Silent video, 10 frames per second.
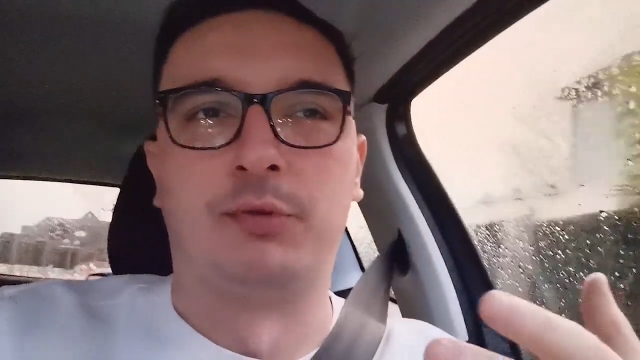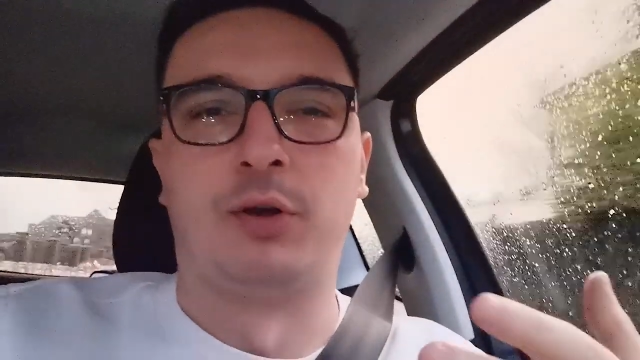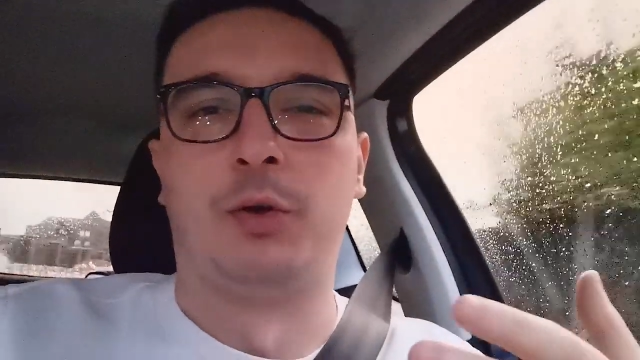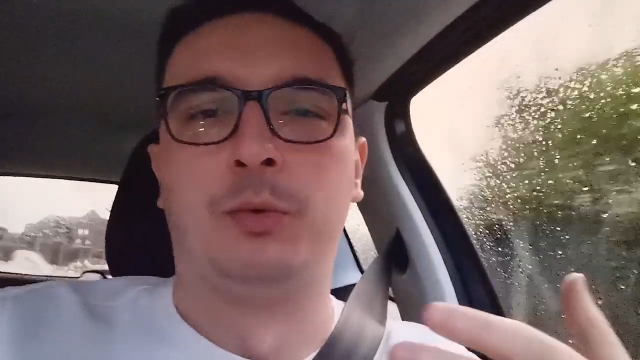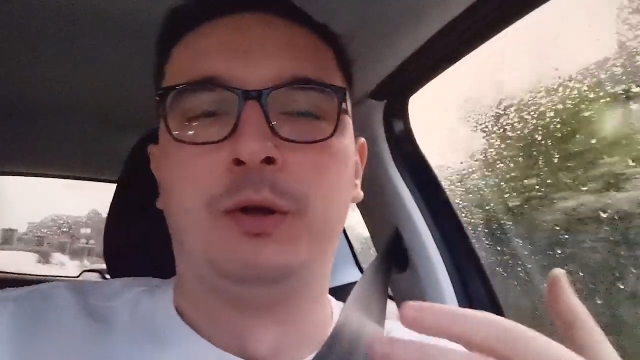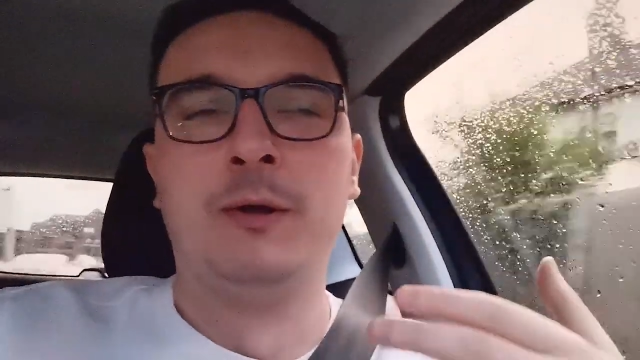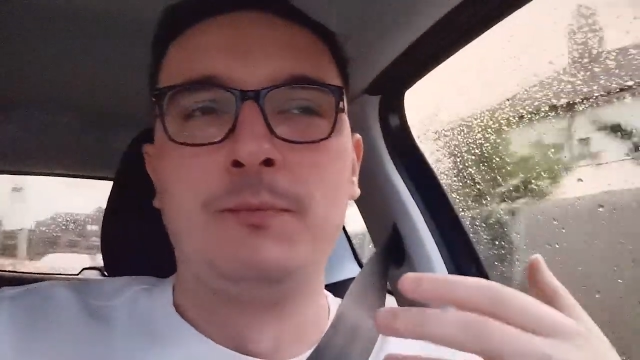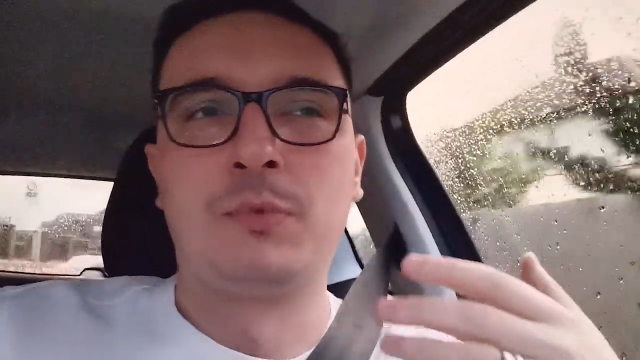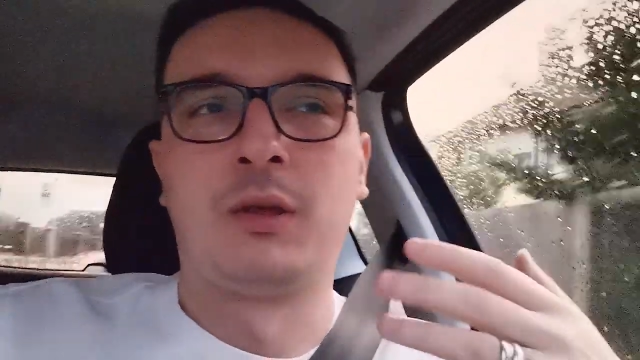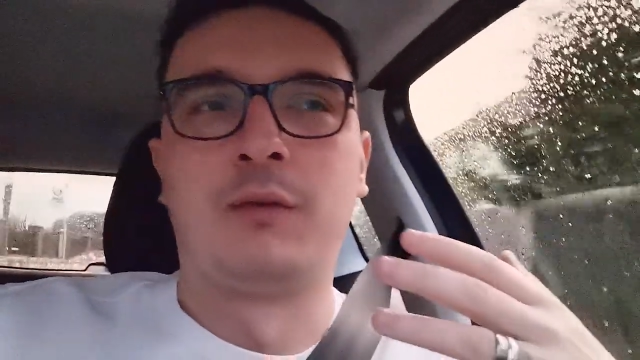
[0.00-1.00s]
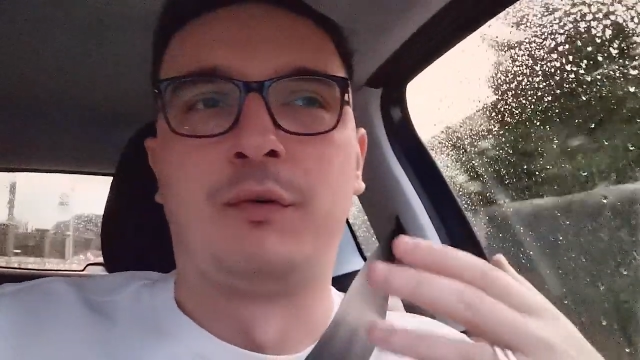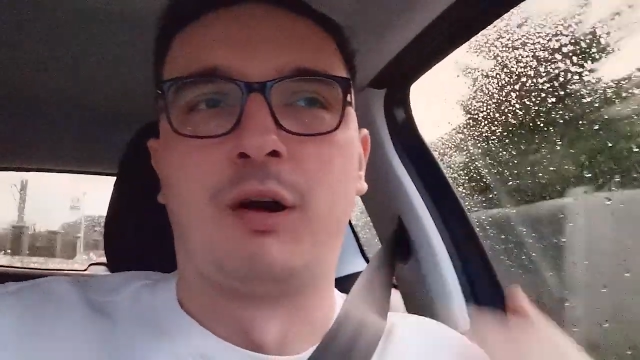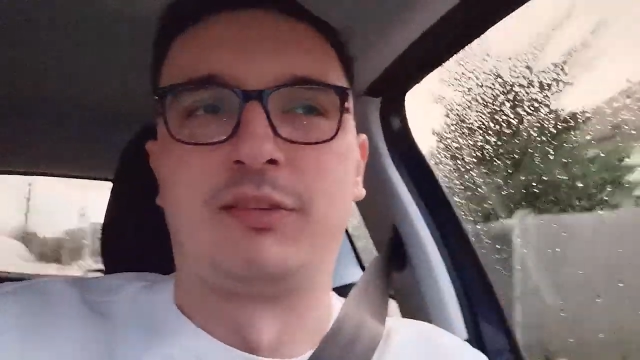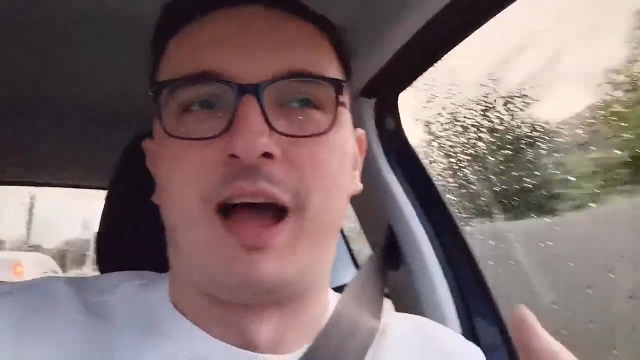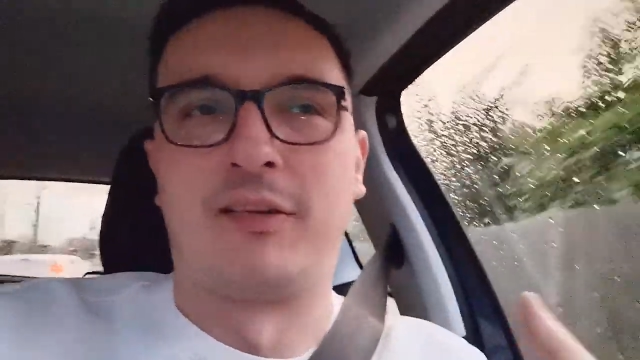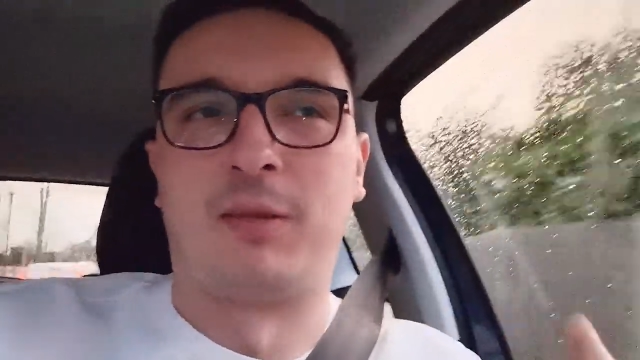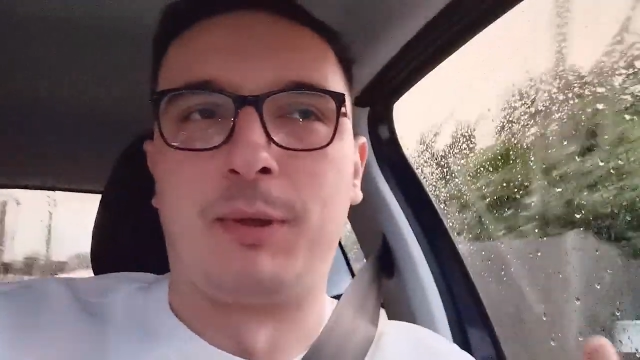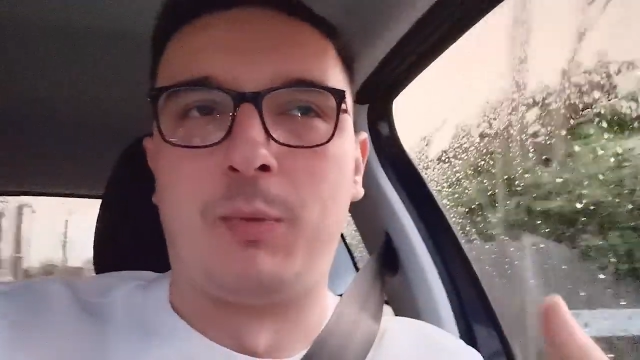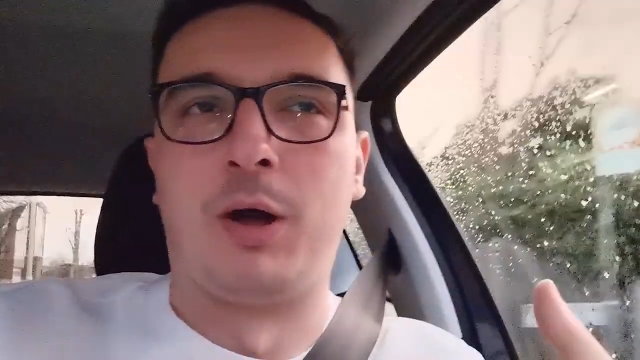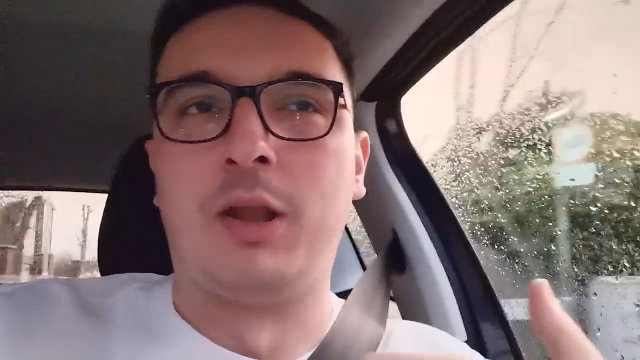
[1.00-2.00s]
So for us, it has to
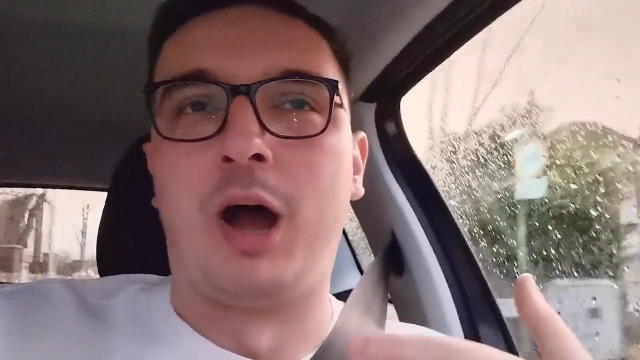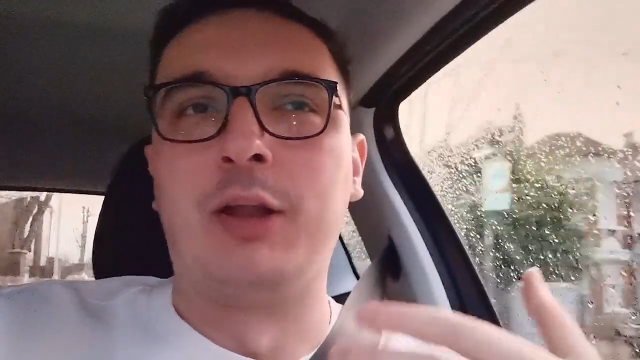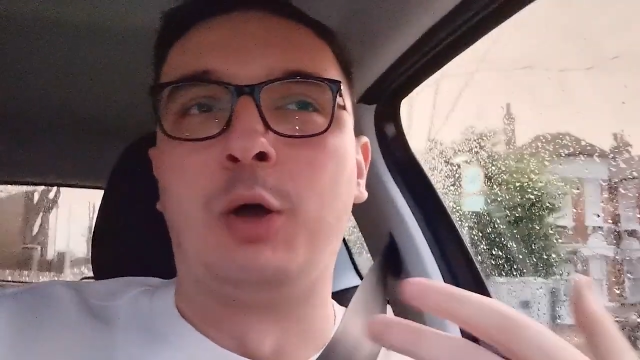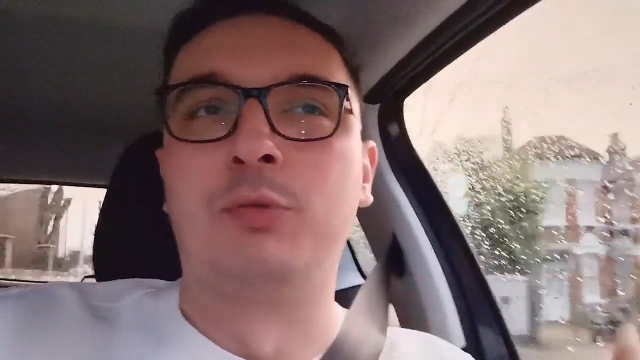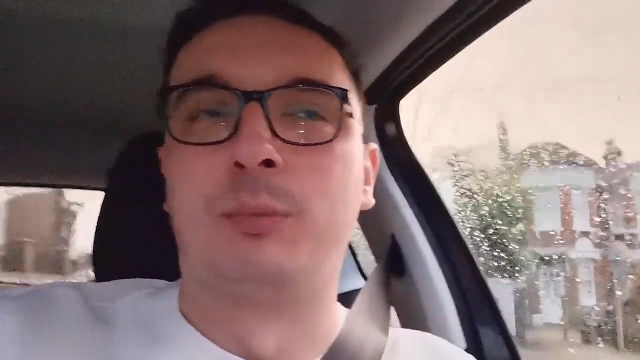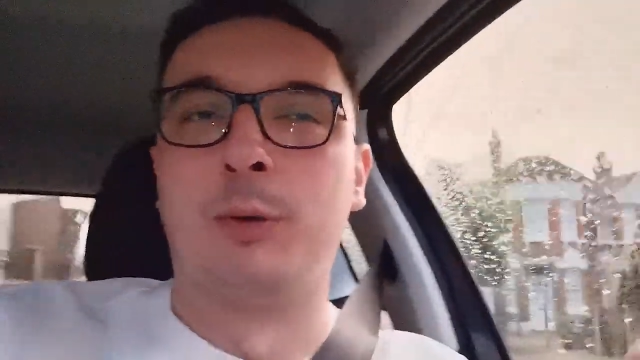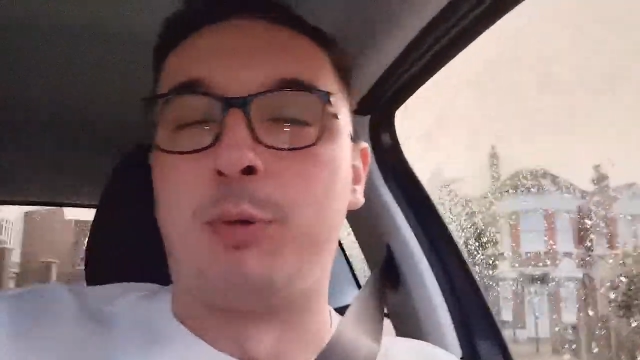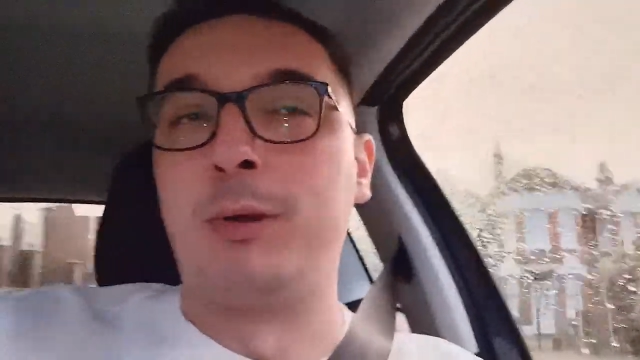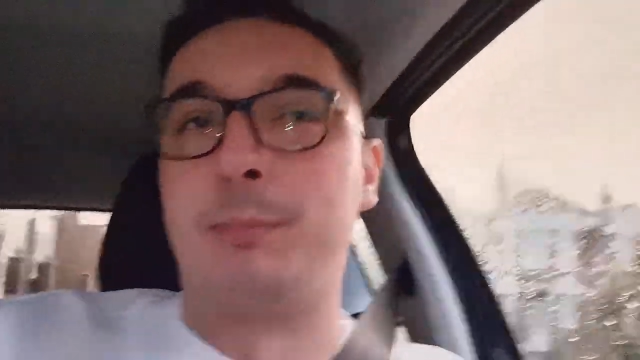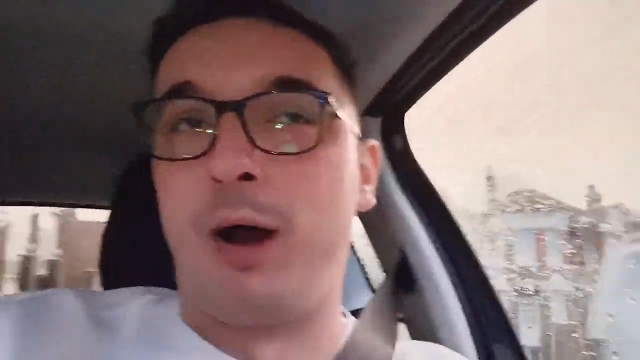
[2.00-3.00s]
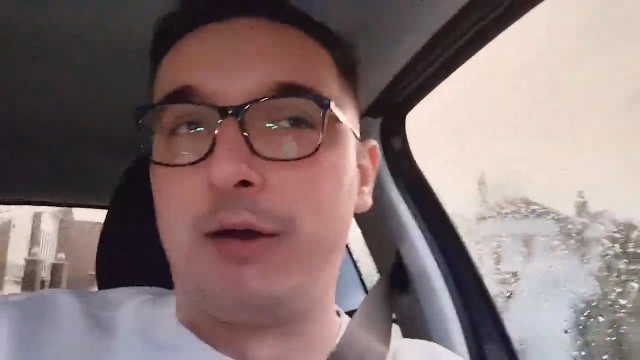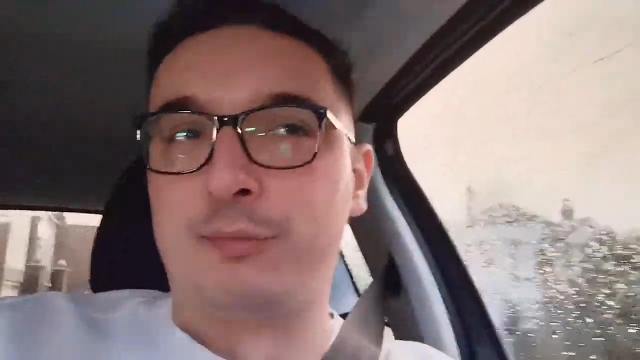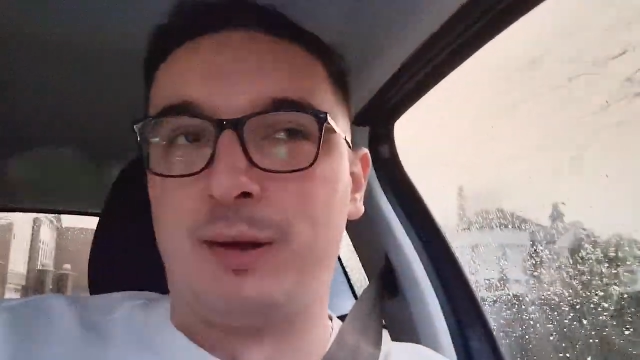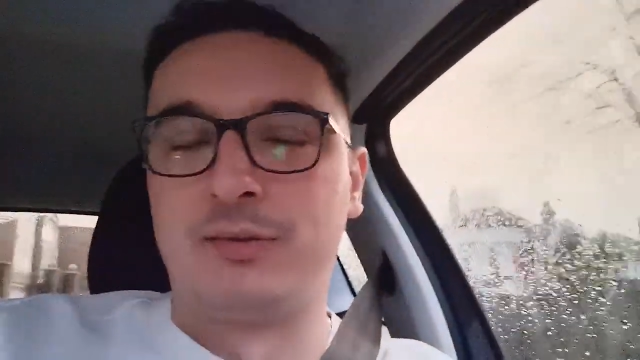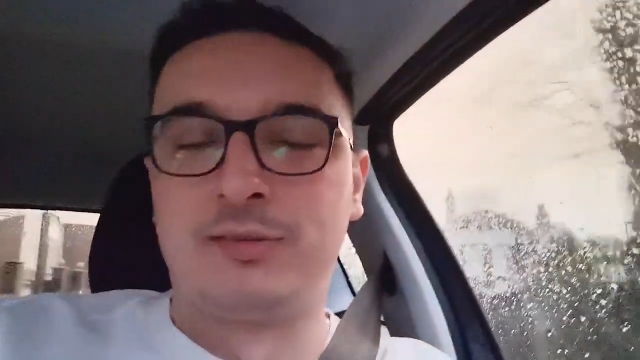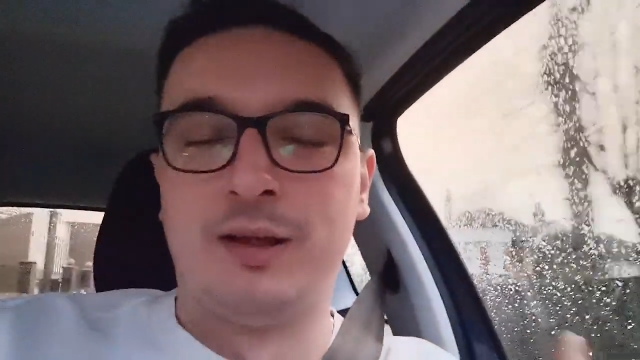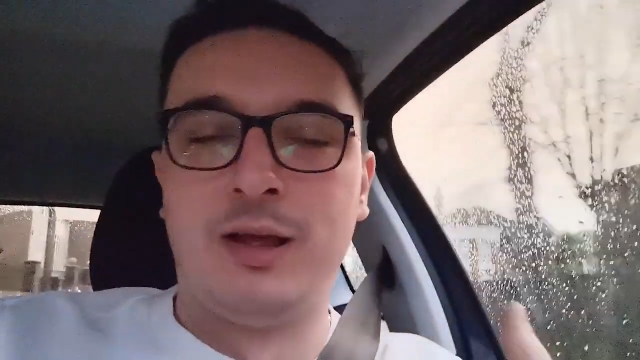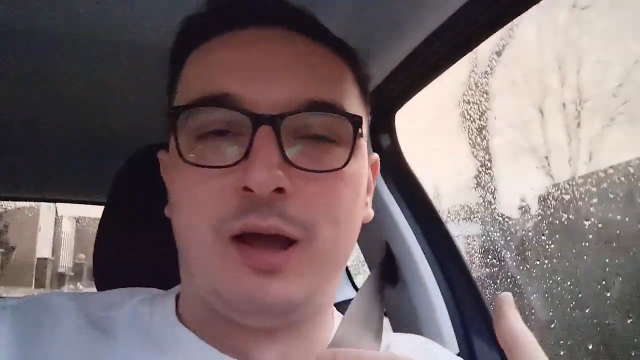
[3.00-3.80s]
be one. I know someone will probably buy it from us,